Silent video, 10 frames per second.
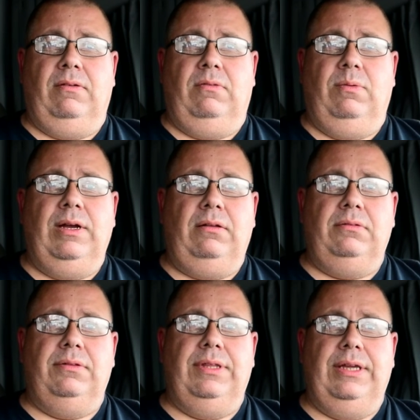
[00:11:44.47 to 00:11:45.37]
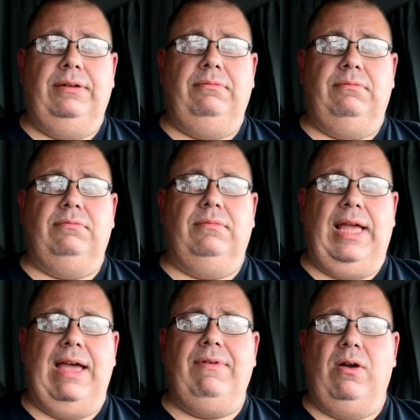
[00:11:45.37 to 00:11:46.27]
Well, then
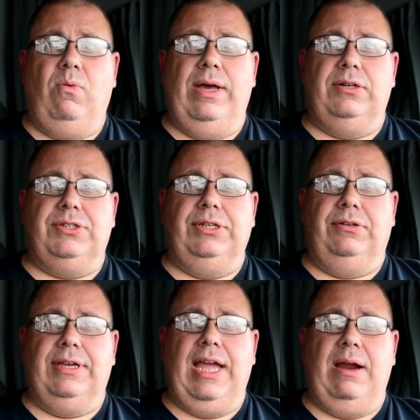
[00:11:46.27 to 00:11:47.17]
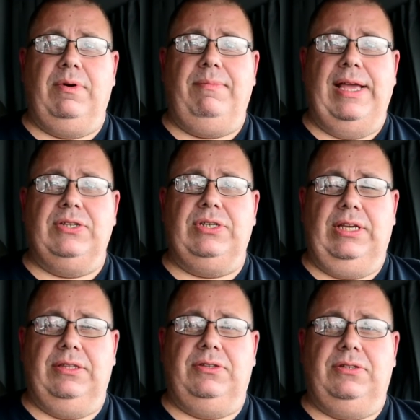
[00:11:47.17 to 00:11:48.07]
having a weather-sealed camera makes
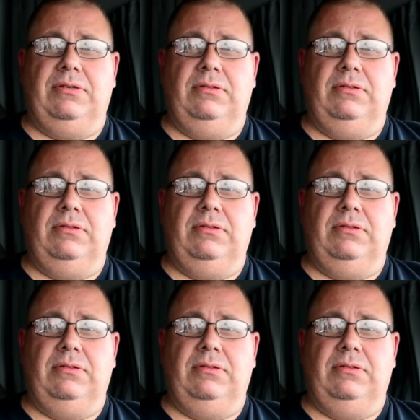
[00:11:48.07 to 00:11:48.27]
sense.